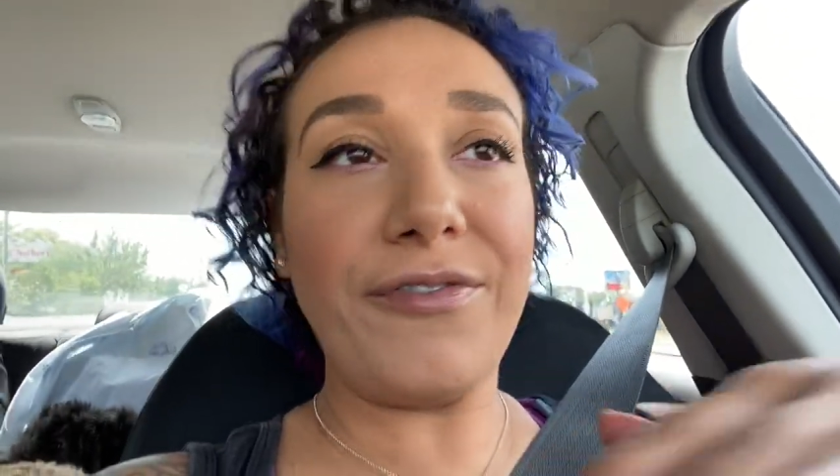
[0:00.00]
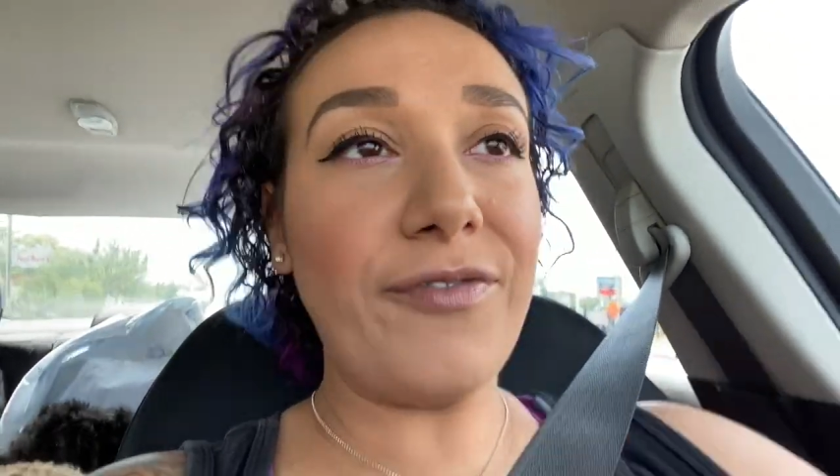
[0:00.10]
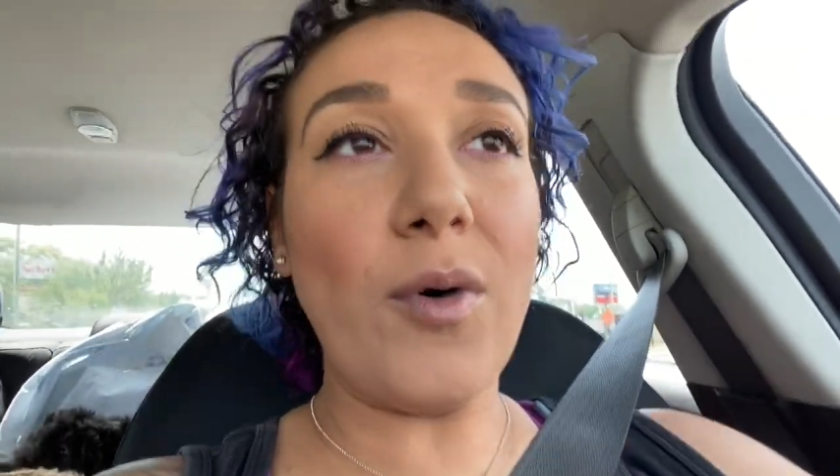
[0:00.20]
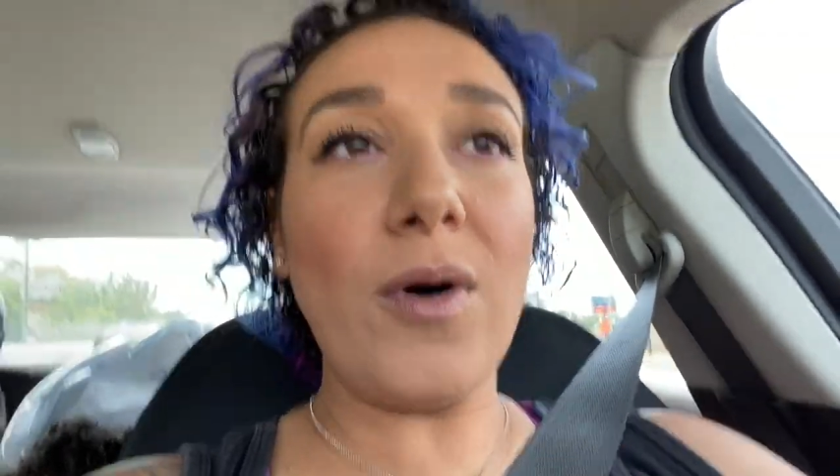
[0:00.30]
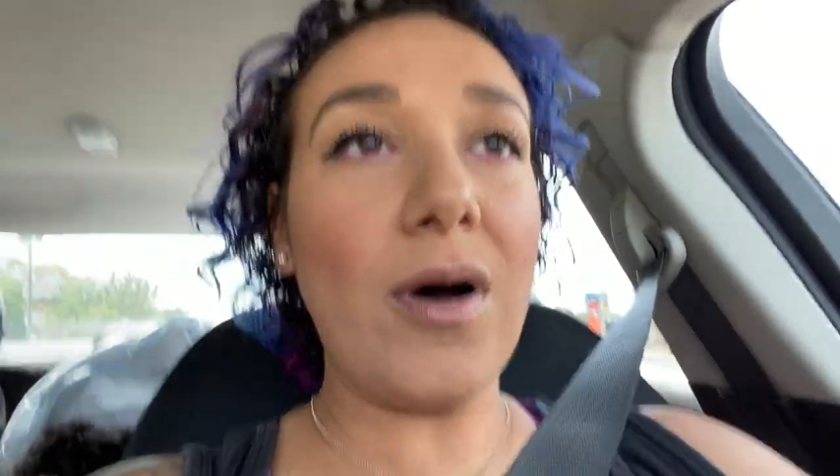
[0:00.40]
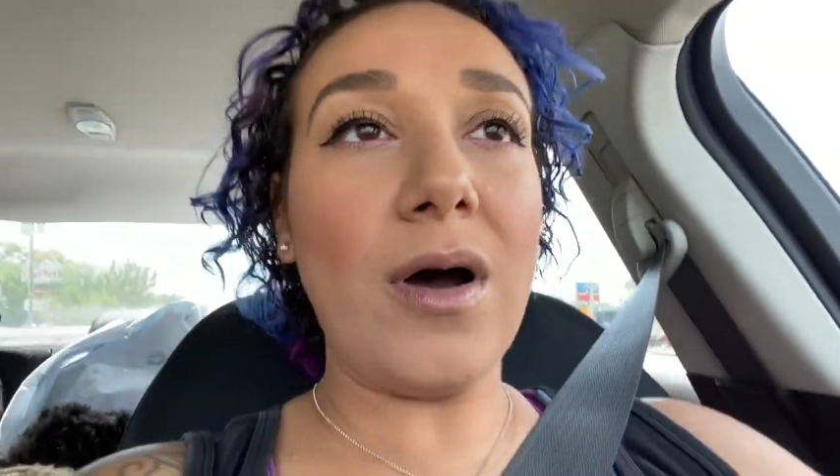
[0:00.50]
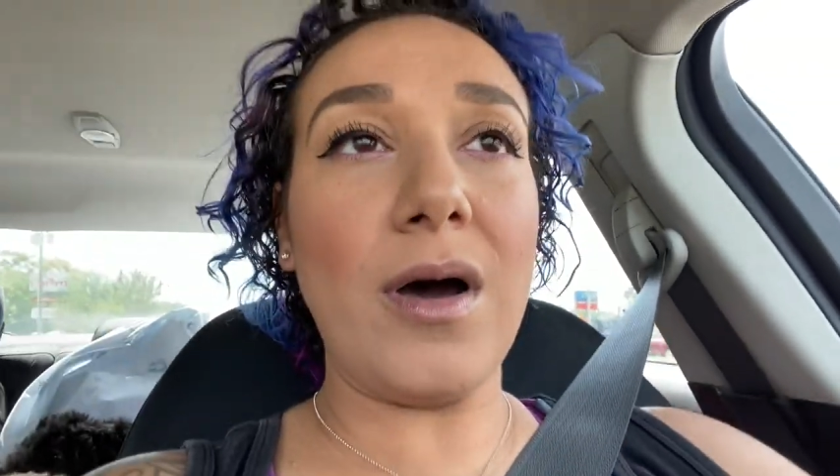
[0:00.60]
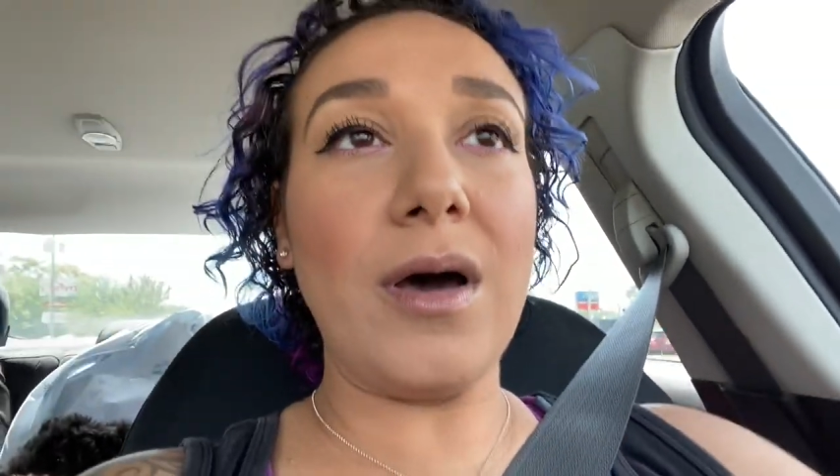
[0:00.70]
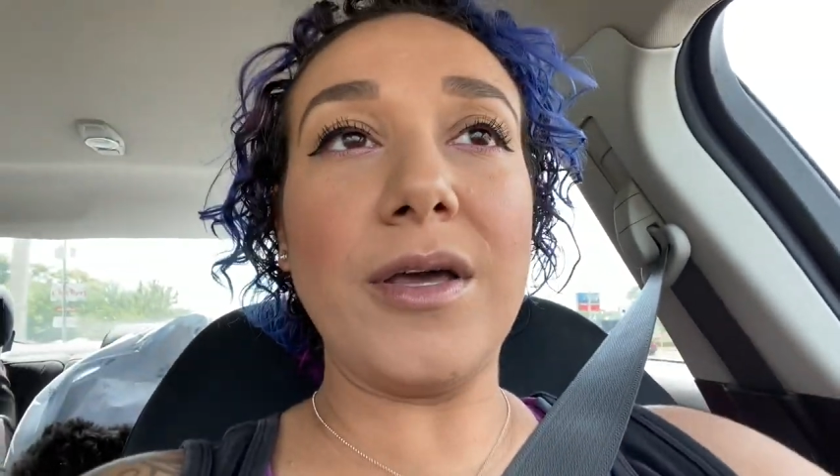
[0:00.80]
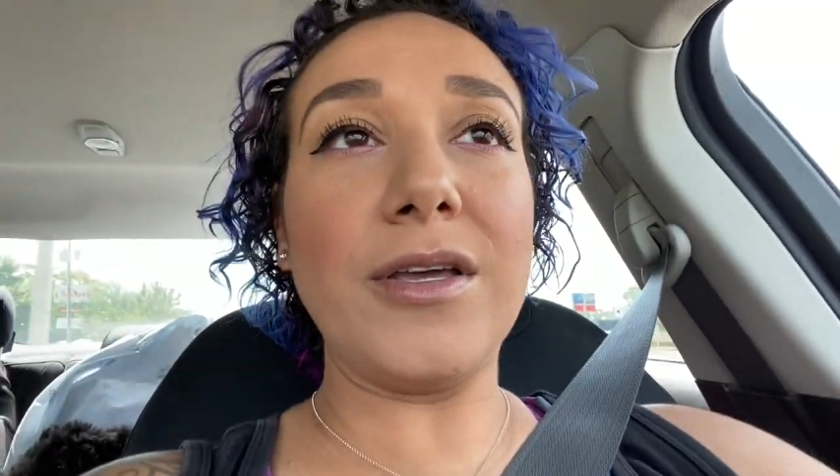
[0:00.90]
for,
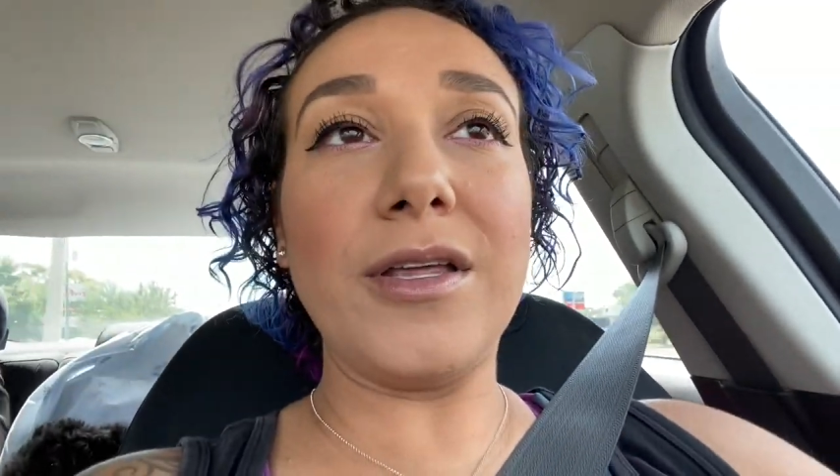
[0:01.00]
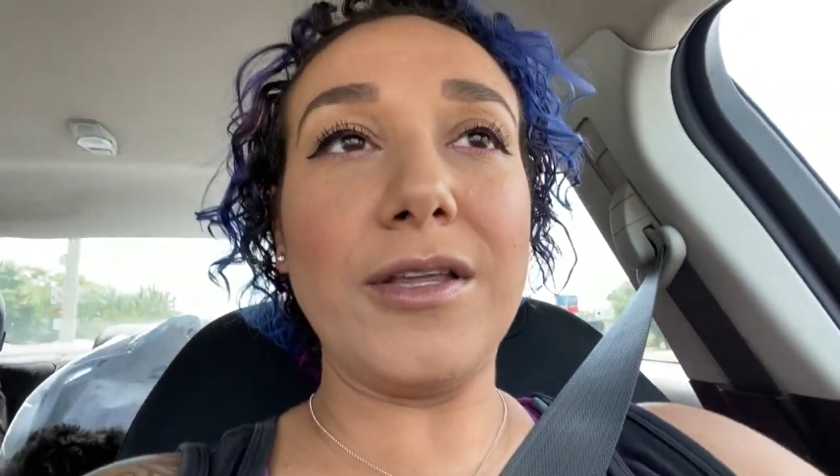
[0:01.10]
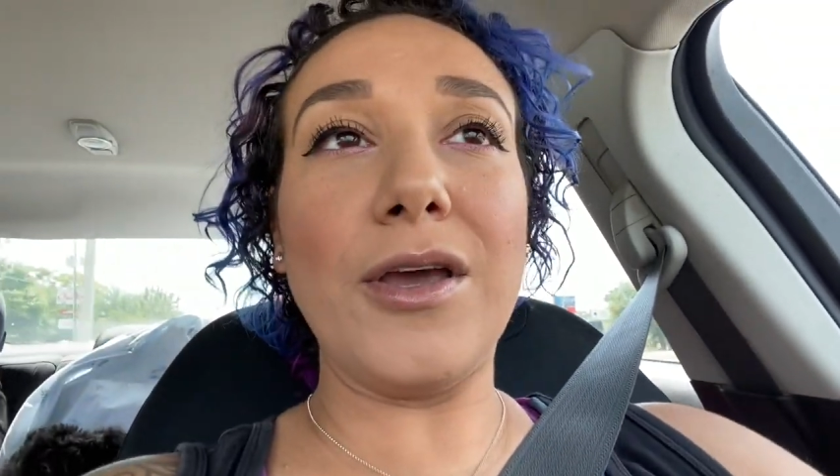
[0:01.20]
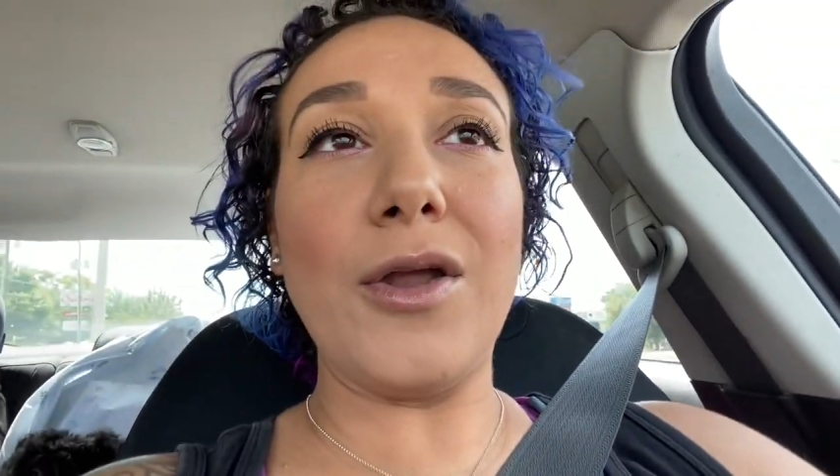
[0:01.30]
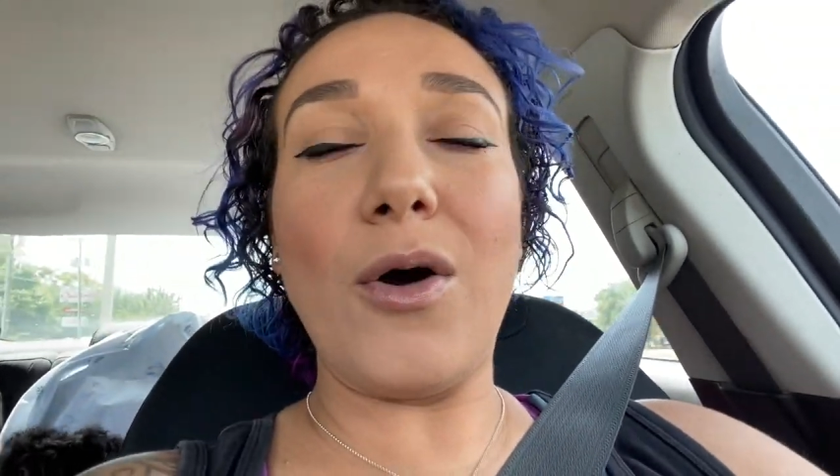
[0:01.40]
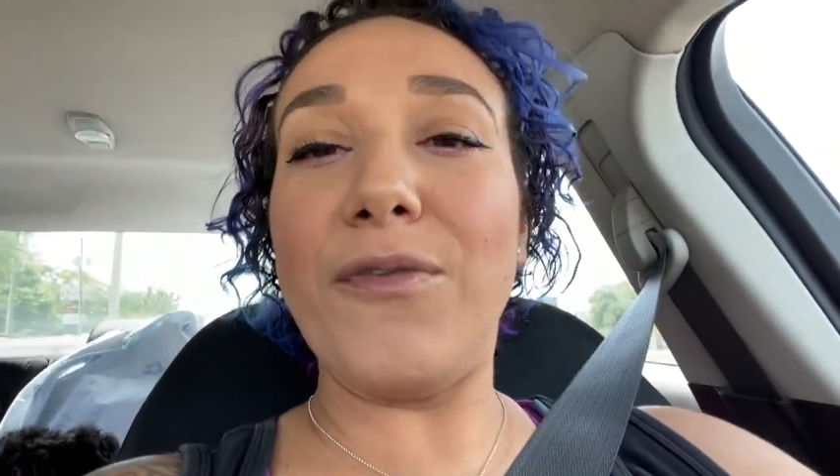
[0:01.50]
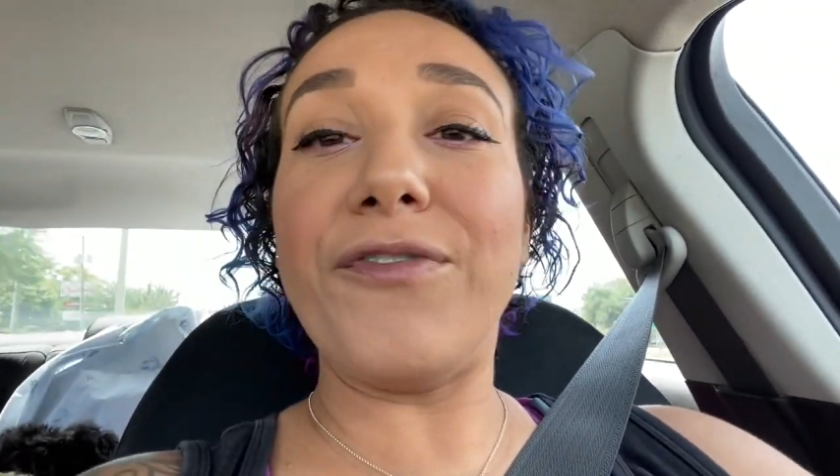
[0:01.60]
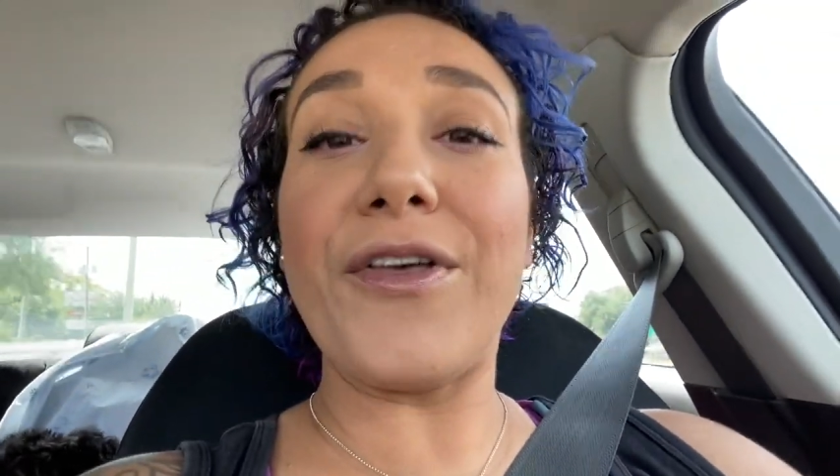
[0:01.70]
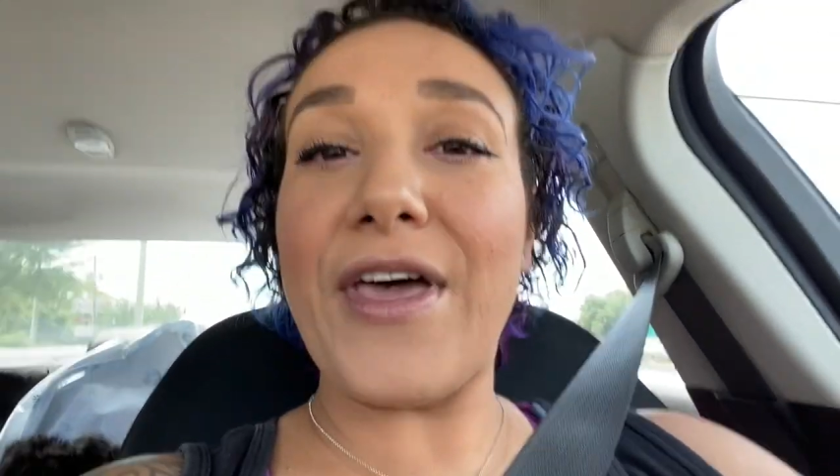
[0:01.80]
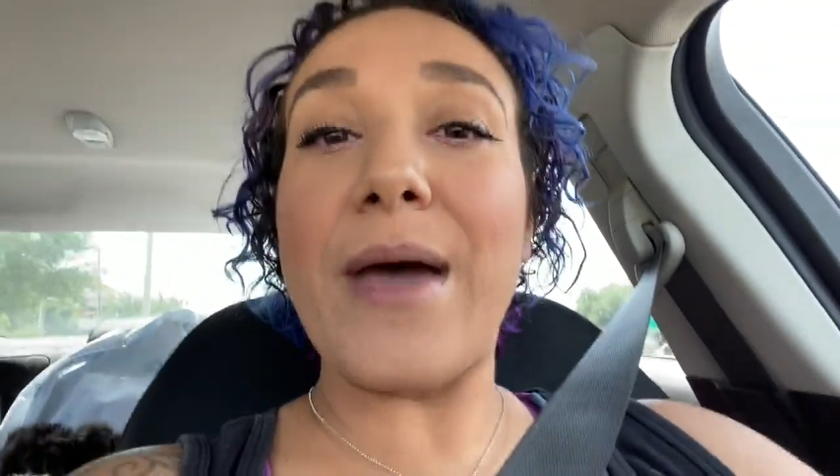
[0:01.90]
you know,
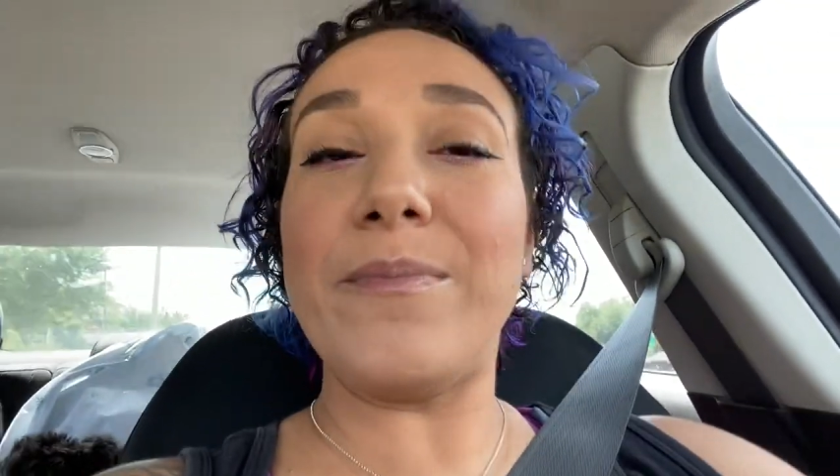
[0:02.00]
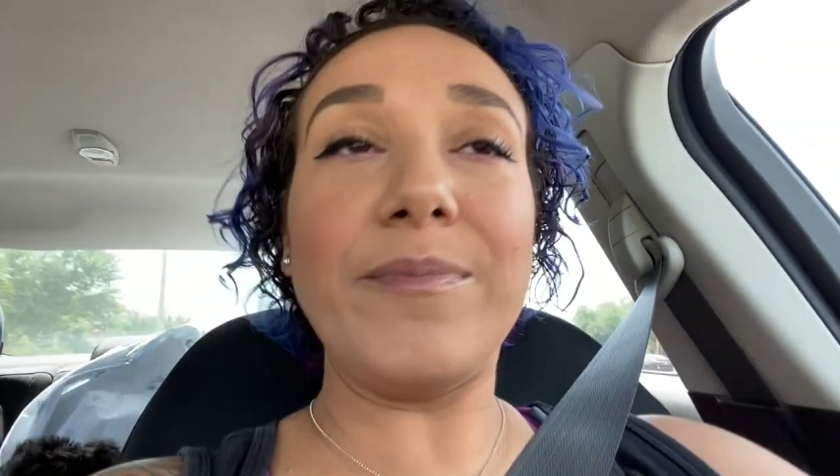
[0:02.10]
for them.